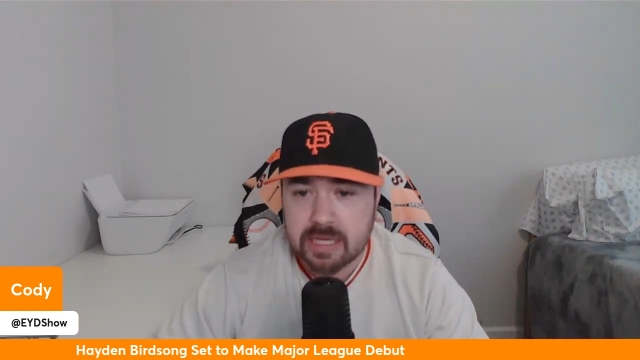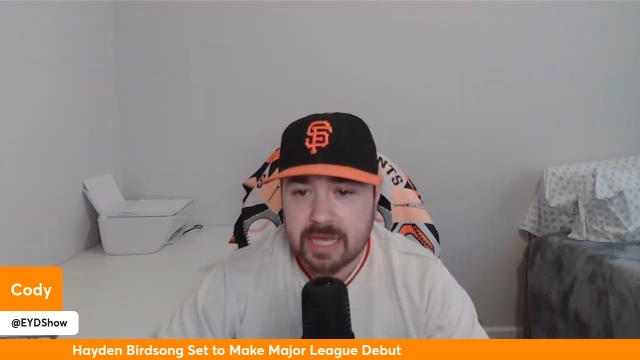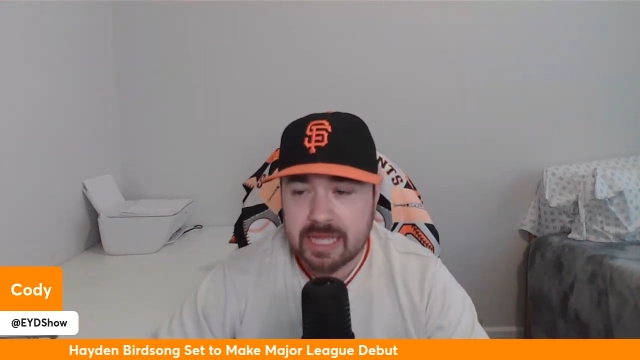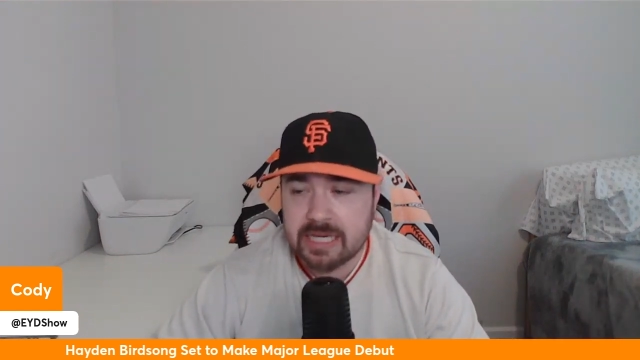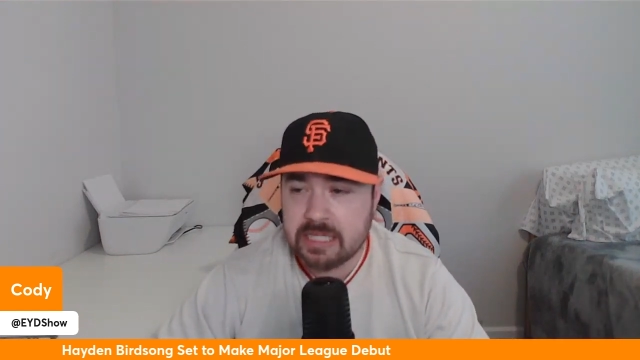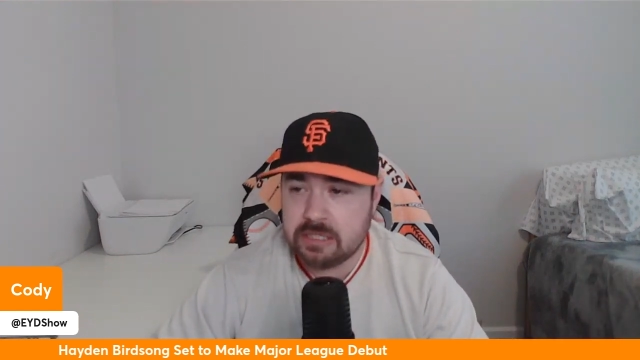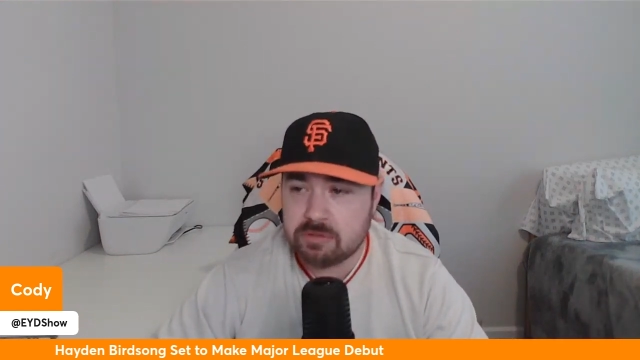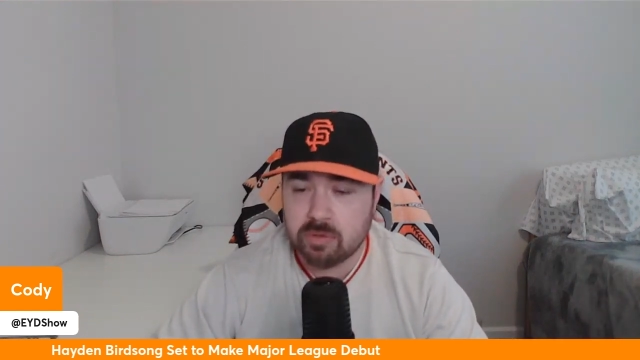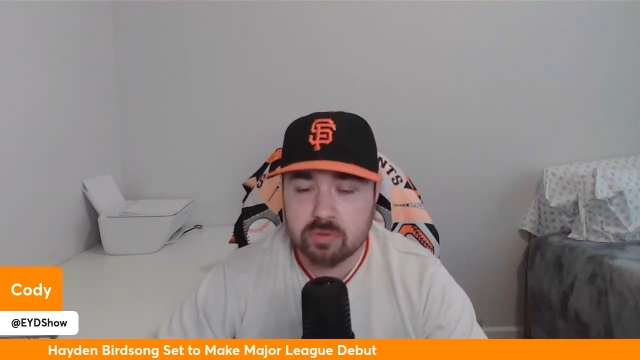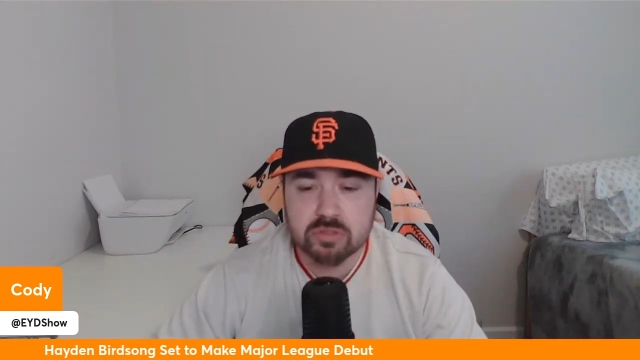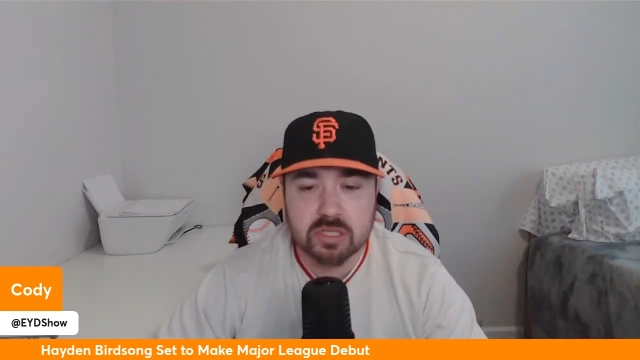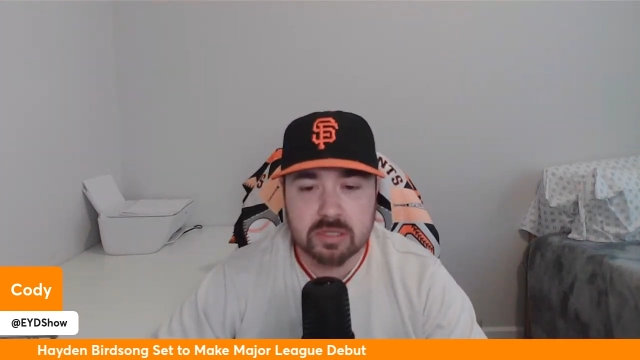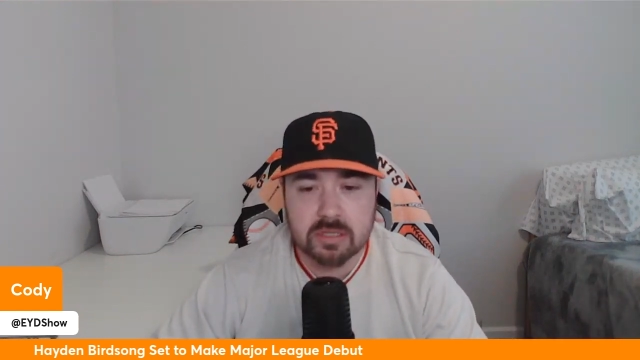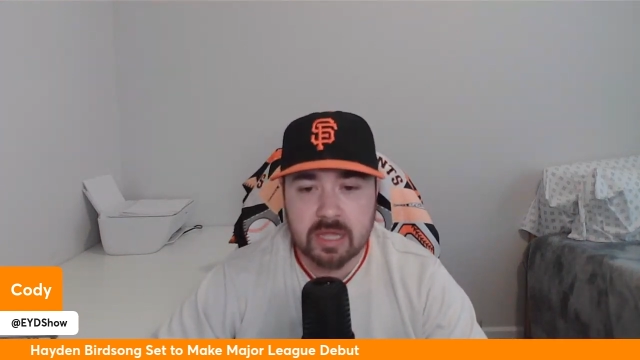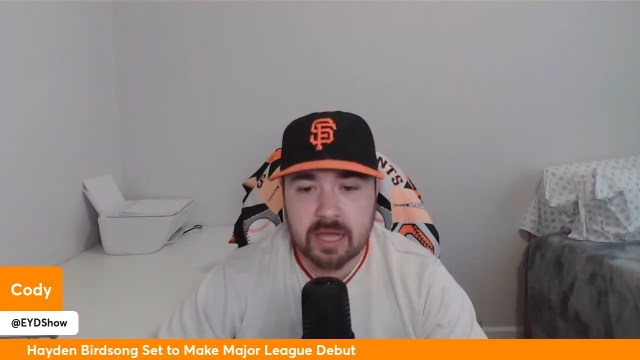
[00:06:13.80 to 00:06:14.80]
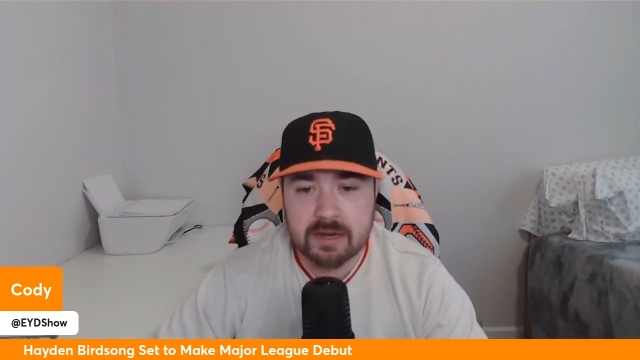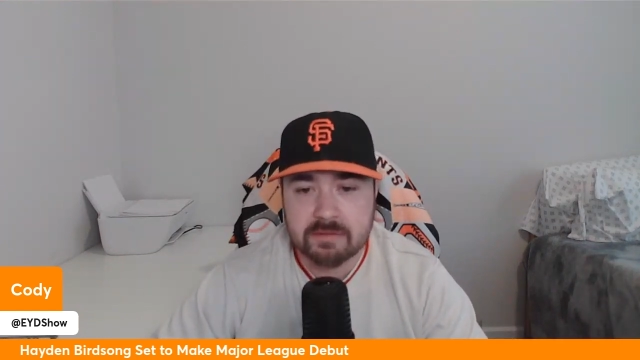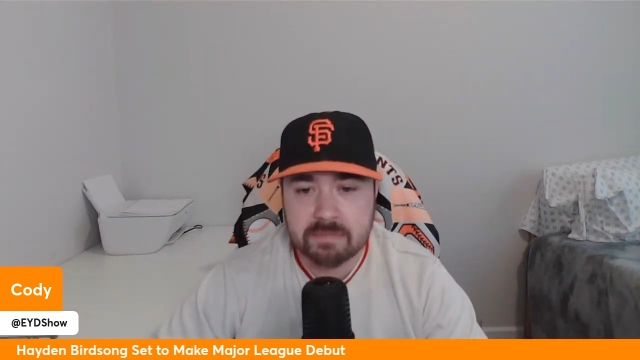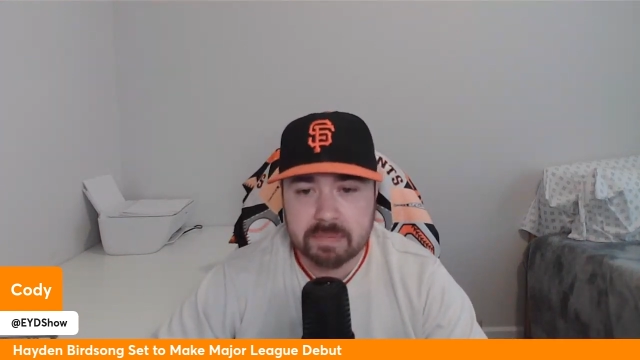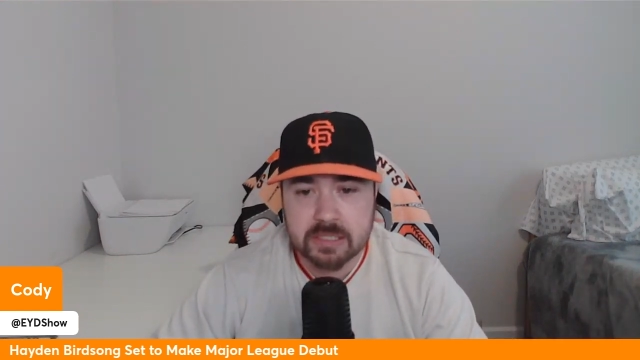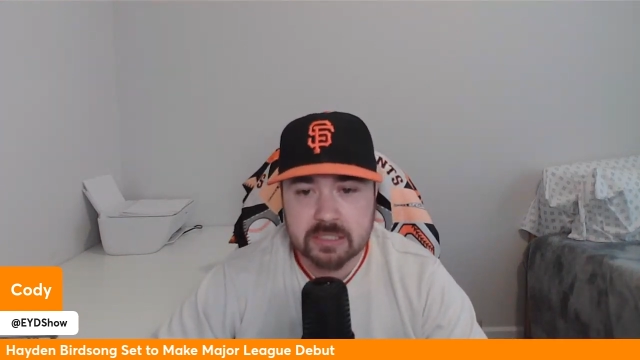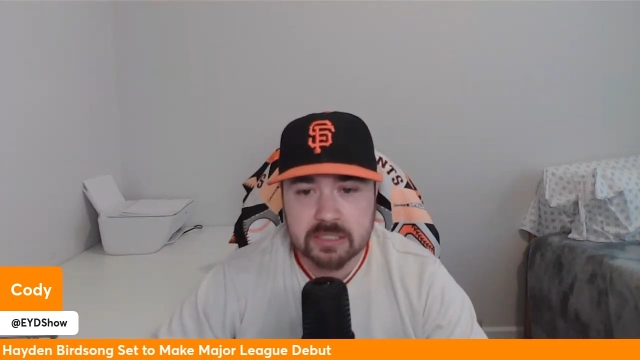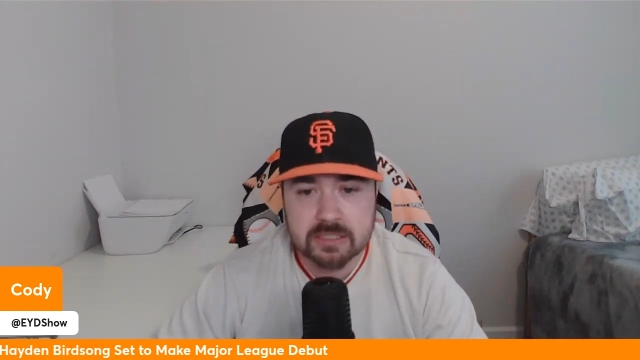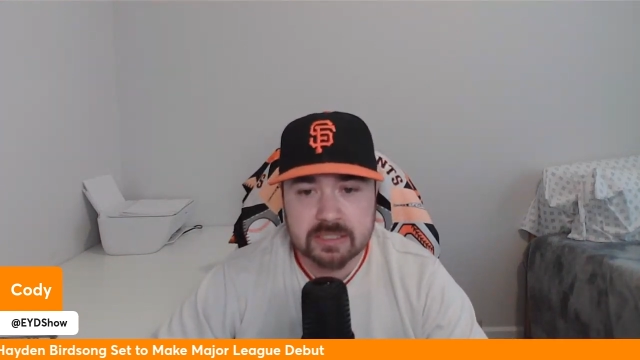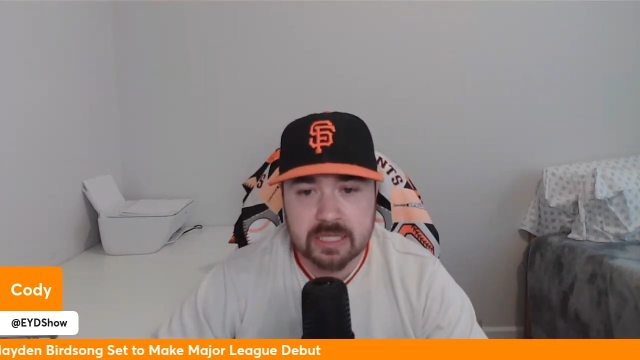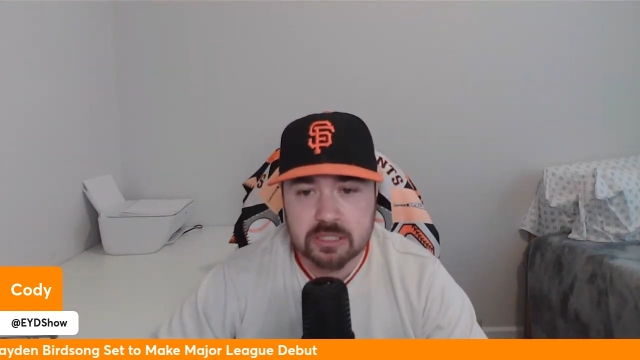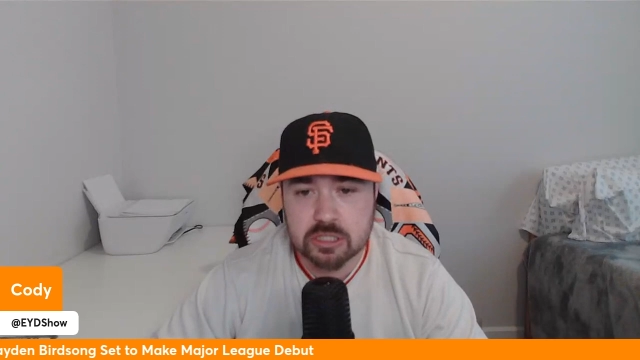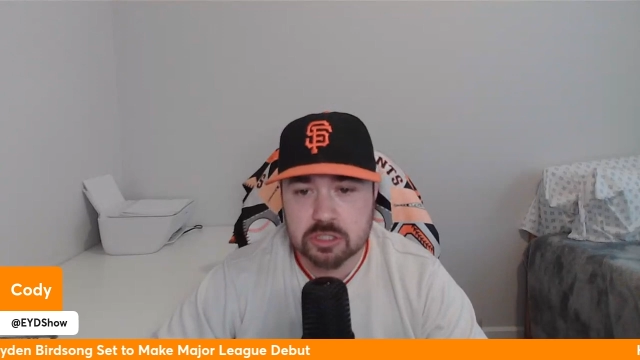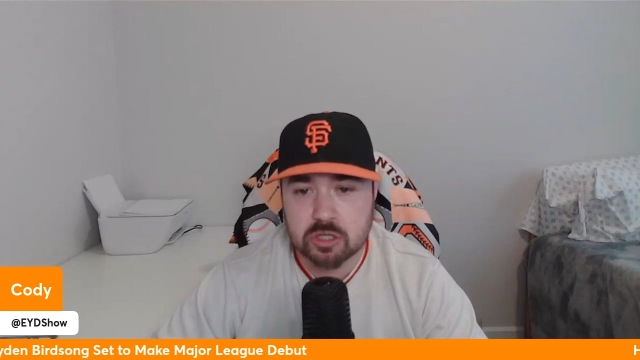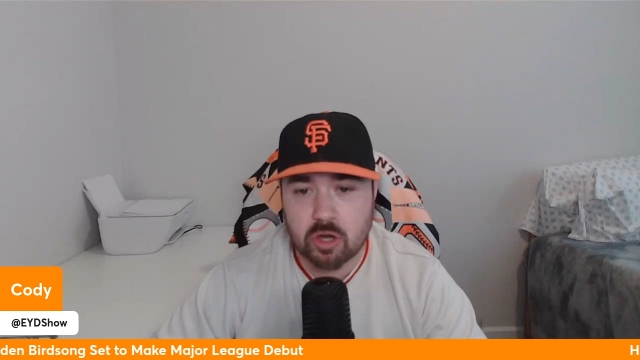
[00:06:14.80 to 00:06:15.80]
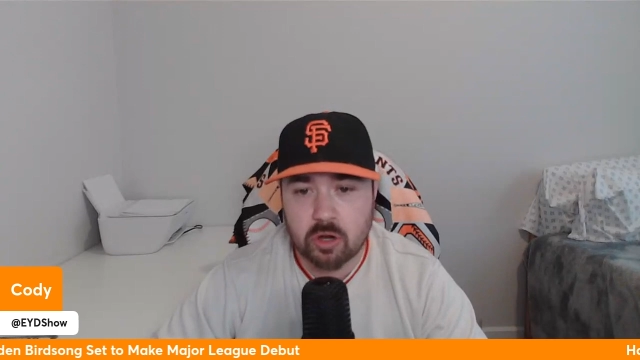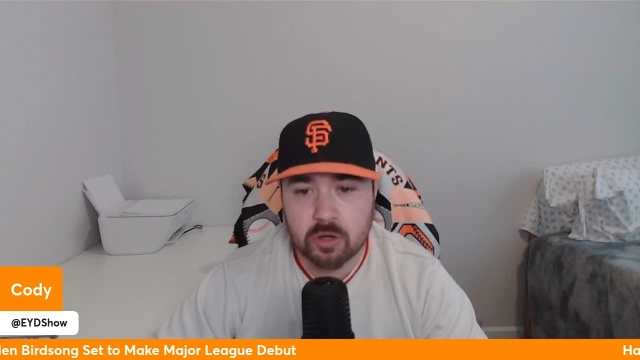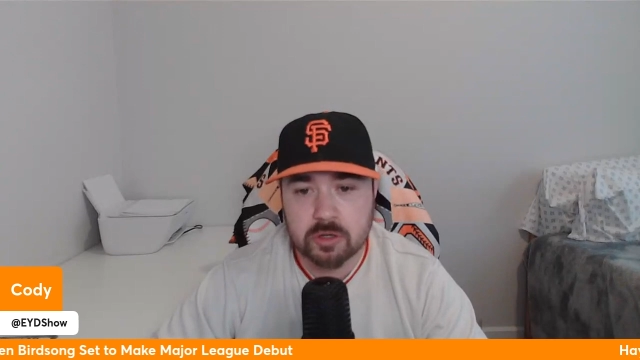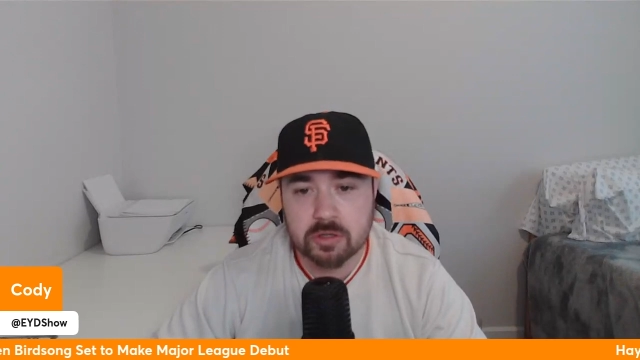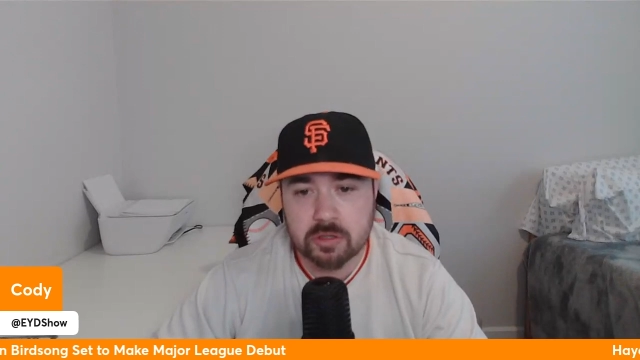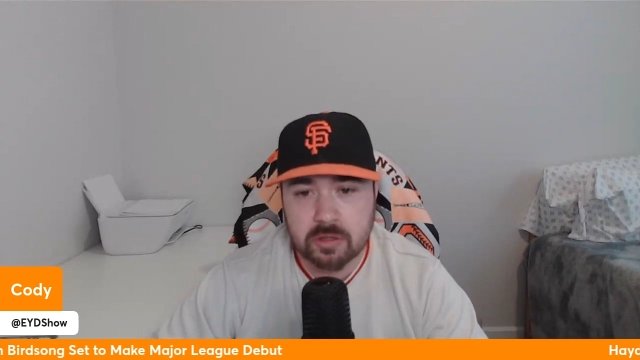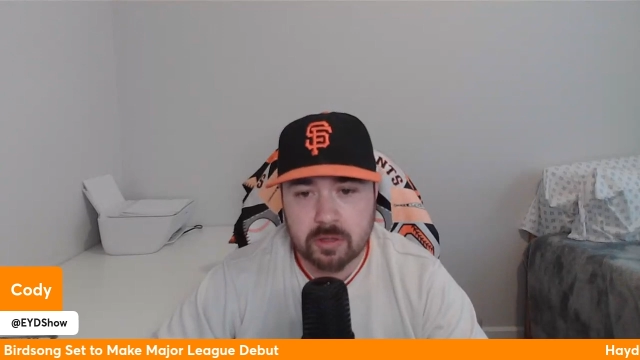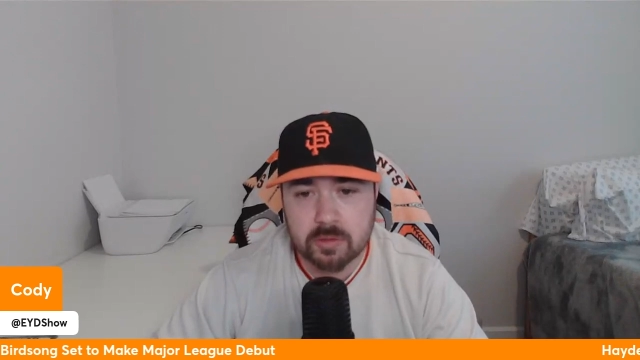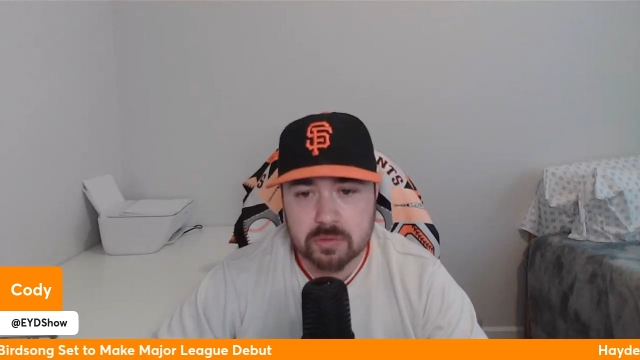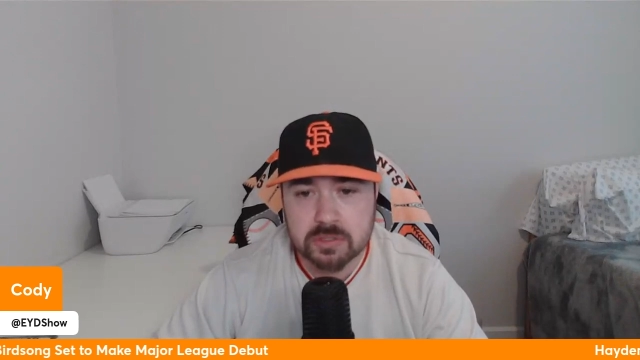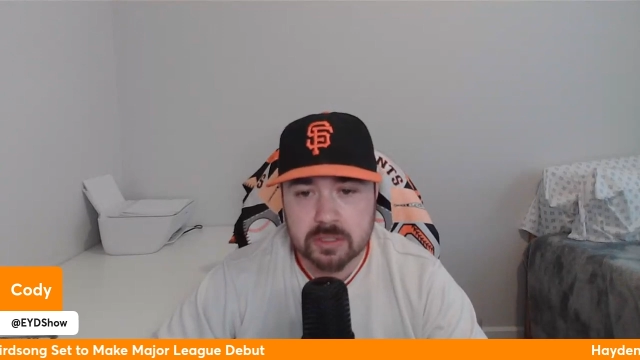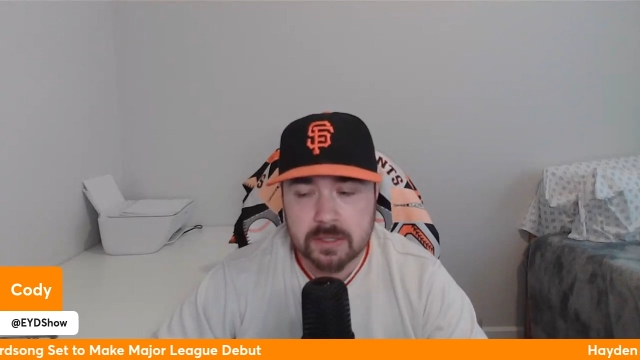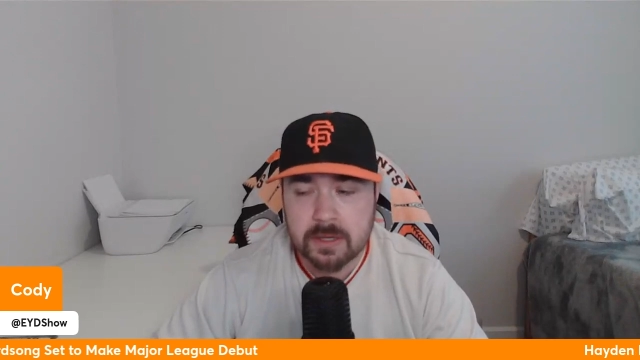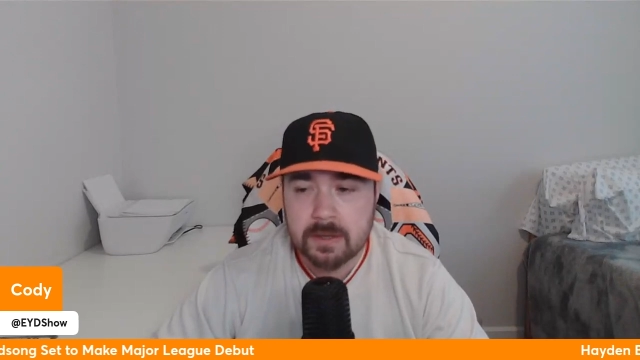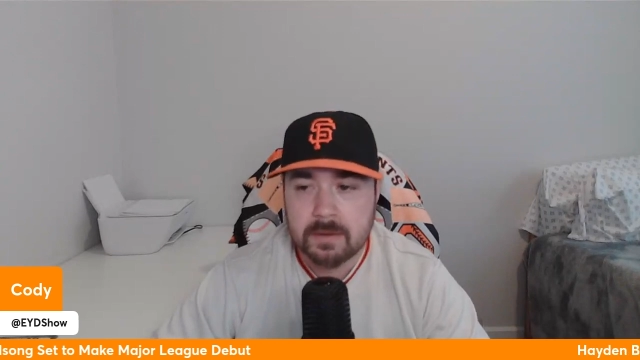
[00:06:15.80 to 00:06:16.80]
And he throws a lot of pitches that just aren't close.